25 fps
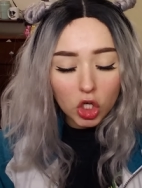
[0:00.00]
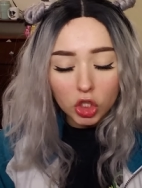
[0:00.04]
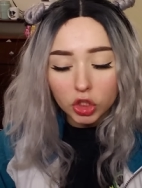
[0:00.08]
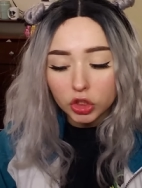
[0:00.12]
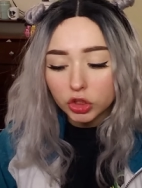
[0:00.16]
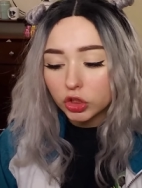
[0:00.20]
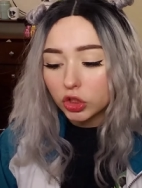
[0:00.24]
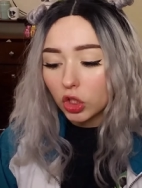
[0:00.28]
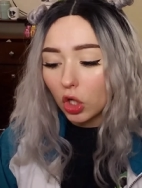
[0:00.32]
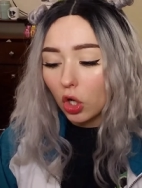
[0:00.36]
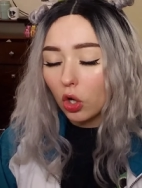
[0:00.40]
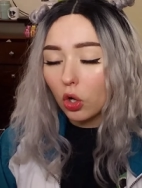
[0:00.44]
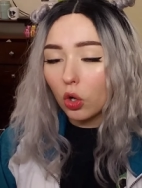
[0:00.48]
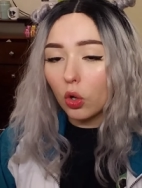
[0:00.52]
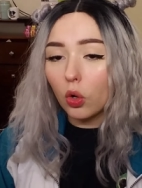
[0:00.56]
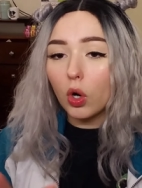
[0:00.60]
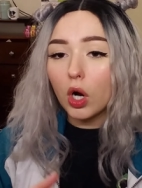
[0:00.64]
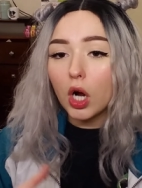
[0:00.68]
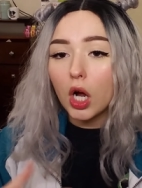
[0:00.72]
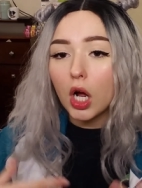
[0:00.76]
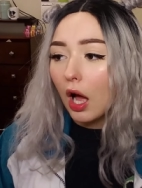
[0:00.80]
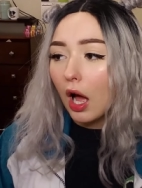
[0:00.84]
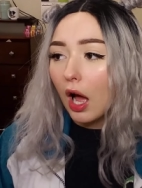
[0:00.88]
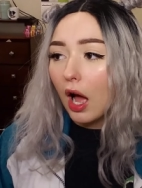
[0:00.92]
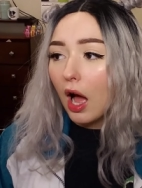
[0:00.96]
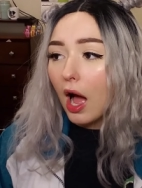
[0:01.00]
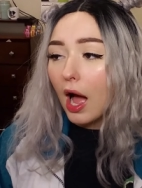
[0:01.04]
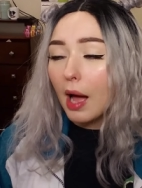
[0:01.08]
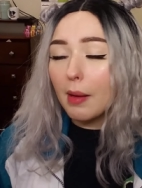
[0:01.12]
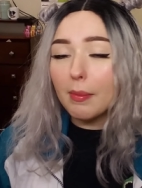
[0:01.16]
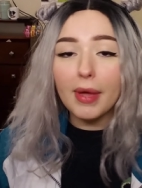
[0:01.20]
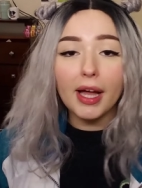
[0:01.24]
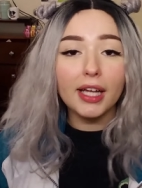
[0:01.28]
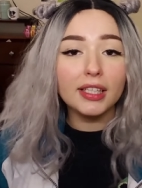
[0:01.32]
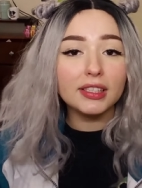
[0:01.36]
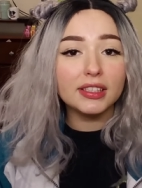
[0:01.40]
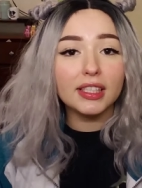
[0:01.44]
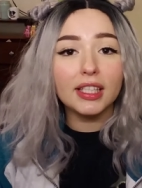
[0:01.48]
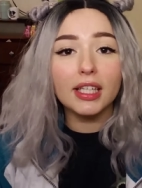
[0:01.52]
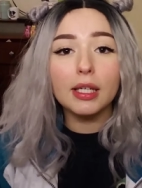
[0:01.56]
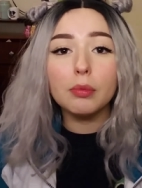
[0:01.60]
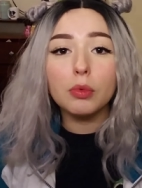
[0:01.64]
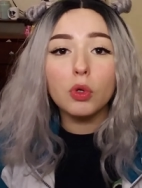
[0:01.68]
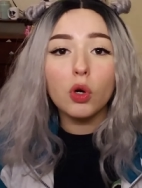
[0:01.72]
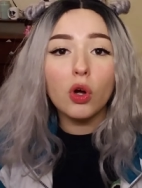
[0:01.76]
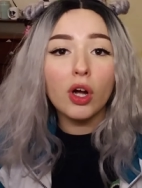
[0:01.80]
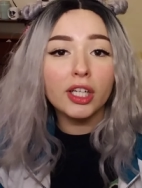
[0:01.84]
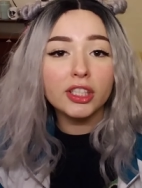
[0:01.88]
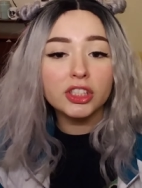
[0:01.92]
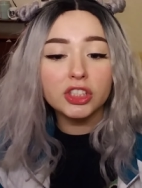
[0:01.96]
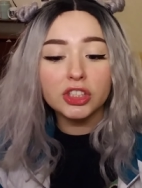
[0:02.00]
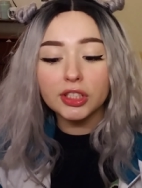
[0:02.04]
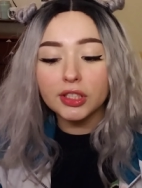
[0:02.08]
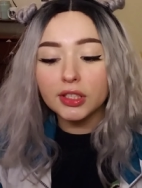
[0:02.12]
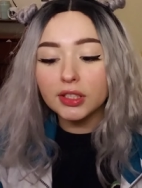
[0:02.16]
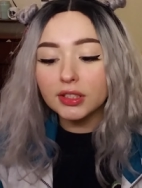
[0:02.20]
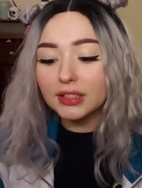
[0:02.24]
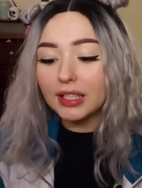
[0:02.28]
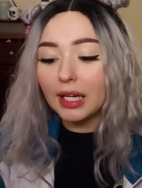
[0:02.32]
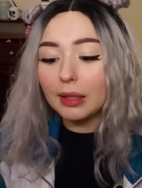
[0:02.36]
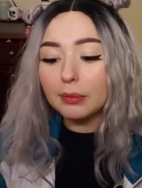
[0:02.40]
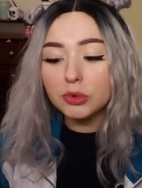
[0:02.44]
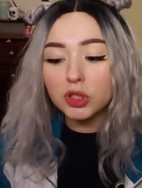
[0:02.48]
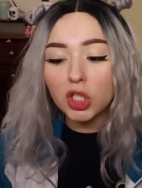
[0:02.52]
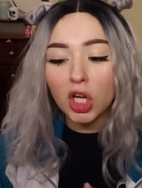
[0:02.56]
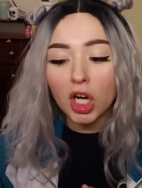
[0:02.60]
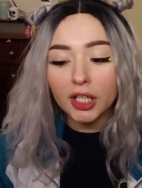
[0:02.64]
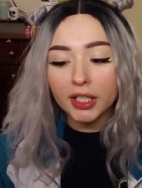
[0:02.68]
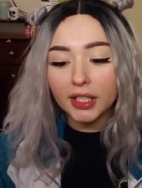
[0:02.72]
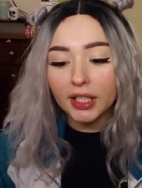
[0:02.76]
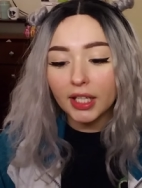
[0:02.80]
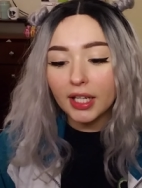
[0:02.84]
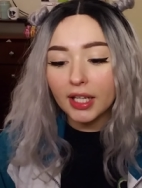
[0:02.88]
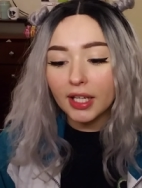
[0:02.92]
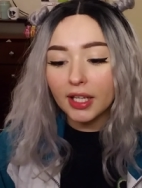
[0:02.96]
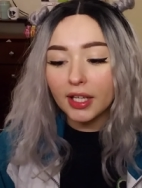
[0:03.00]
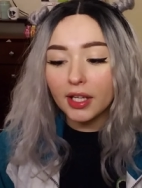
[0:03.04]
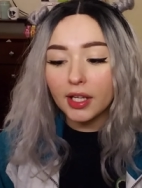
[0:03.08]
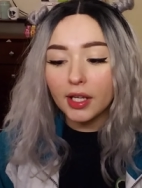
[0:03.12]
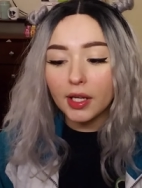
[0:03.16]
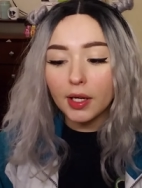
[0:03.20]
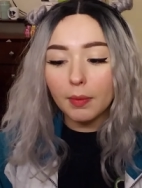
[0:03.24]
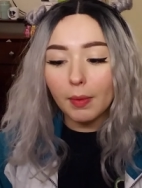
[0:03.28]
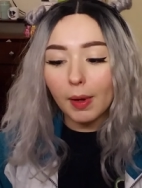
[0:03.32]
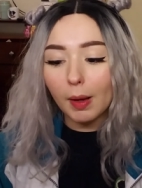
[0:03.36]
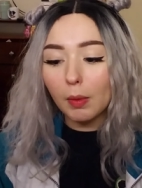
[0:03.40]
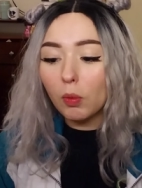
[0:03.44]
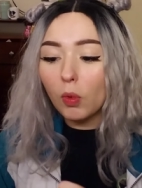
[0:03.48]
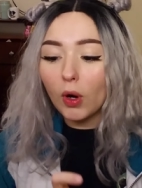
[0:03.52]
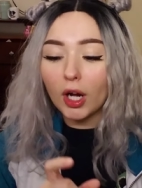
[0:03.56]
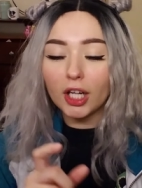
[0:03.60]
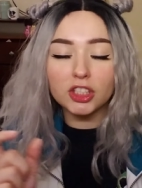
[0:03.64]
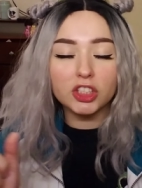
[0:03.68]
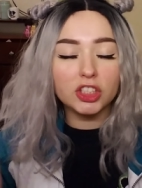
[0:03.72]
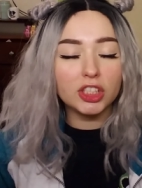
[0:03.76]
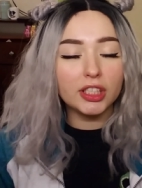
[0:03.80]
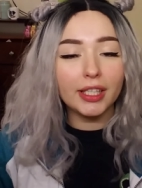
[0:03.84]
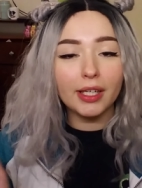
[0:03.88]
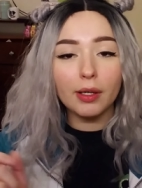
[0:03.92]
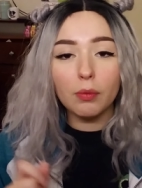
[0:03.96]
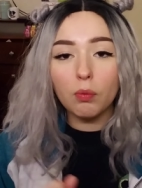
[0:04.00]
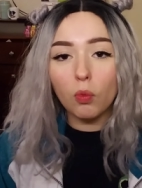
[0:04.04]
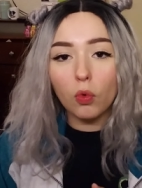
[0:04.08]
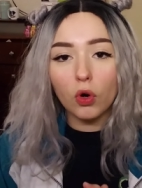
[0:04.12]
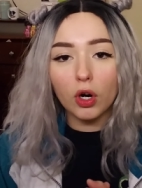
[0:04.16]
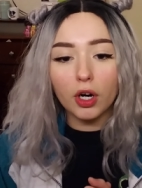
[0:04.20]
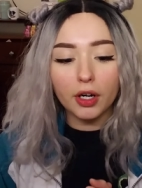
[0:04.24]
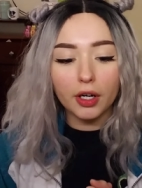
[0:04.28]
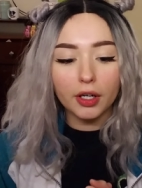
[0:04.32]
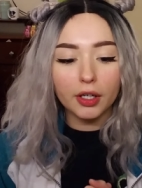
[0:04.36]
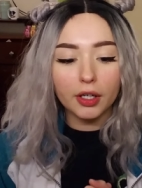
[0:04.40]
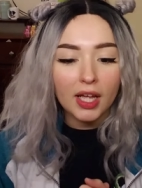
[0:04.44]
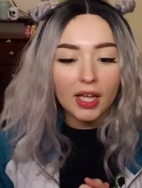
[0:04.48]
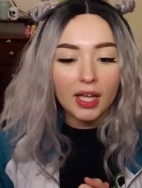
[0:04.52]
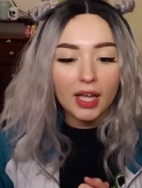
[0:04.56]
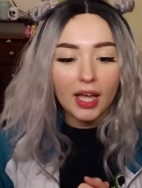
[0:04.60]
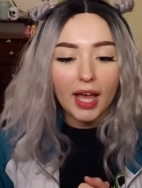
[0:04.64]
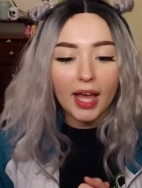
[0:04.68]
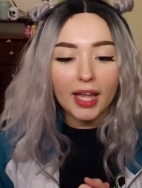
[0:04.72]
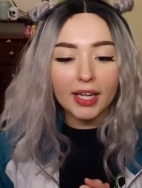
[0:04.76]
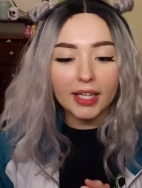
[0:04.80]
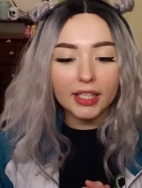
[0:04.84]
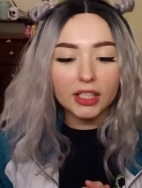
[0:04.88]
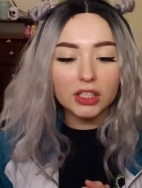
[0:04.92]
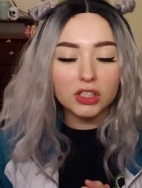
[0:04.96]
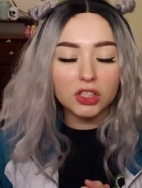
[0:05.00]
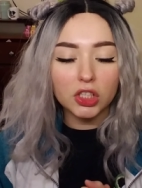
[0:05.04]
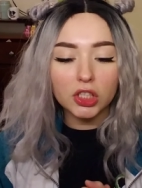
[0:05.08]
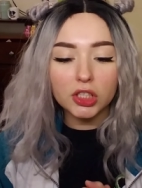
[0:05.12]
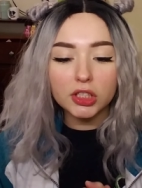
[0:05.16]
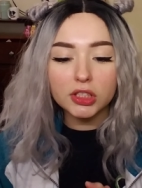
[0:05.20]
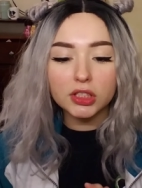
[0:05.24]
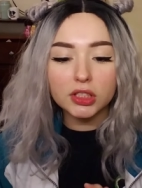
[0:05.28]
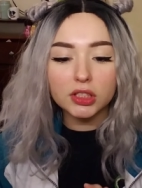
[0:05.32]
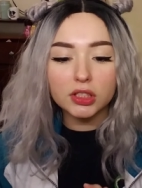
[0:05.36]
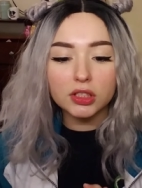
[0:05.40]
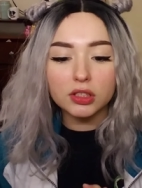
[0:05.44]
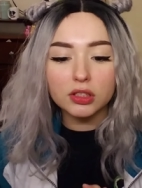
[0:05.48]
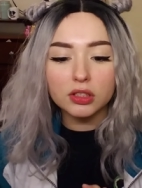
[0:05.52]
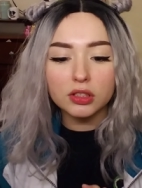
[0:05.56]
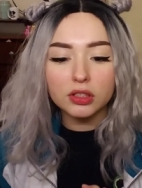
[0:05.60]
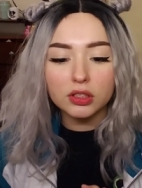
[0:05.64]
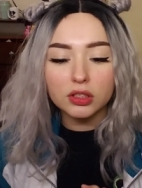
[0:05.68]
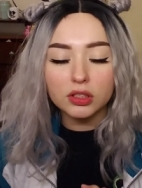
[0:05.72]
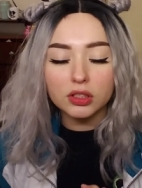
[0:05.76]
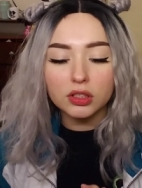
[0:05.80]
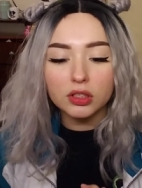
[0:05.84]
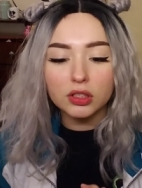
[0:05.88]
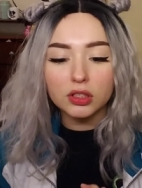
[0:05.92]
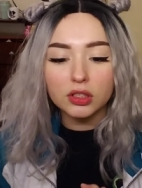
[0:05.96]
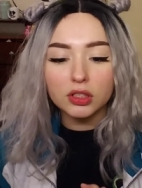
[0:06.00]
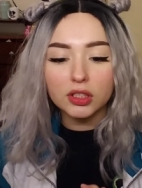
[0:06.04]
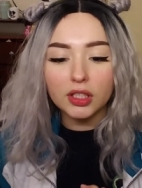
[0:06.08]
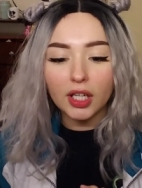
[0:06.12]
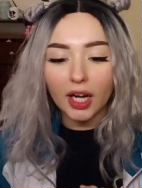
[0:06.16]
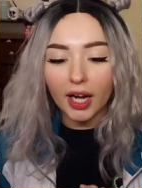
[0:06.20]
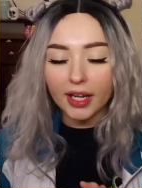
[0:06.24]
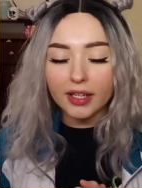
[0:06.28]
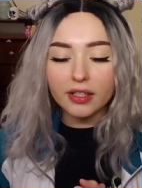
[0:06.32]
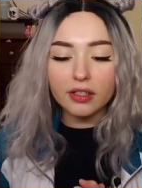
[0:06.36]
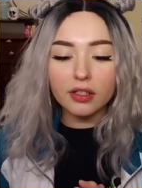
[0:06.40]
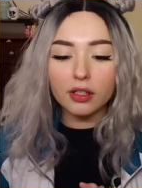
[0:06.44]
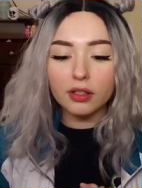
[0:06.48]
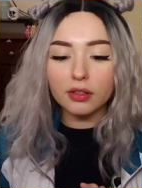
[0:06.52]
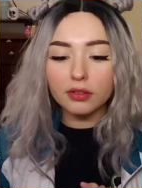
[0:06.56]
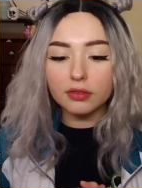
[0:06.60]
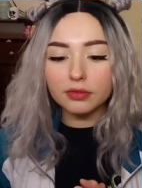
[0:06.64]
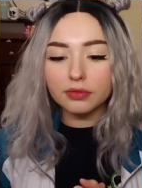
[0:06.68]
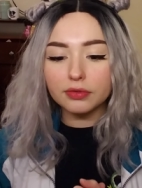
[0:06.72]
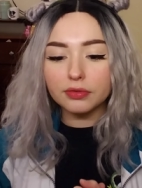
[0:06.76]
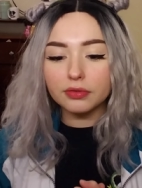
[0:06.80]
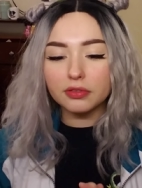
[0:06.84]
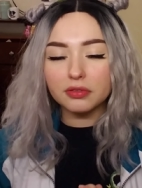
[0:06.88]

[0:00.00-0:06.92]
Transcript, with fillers: so I'm asking him questions, I'm talking to him, I'm watching him work, and it looks kind of